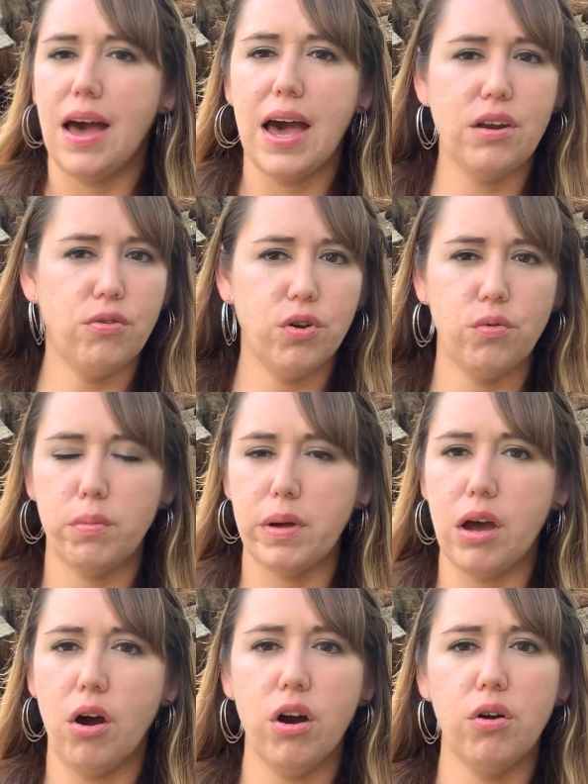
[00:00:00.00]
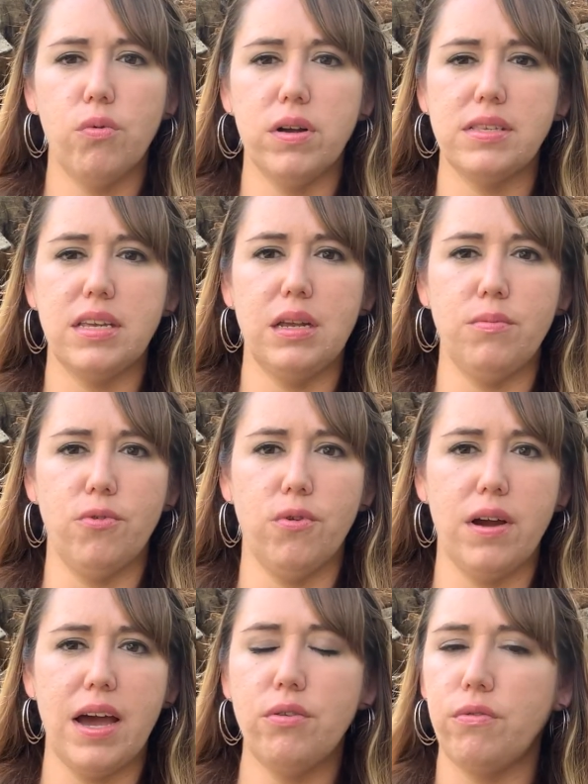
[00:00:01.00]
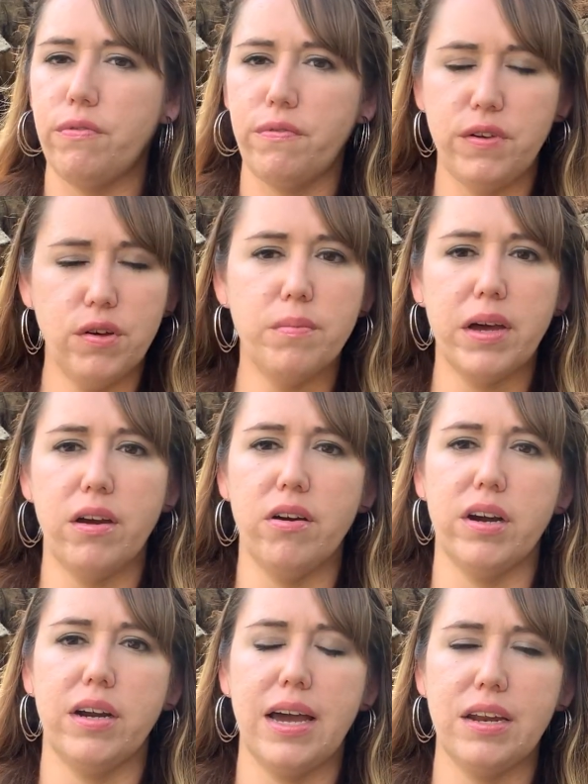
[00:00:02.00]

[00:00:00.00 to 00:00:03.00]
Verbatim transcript: I don't know what my heart wants anymore. I don't feel my heart.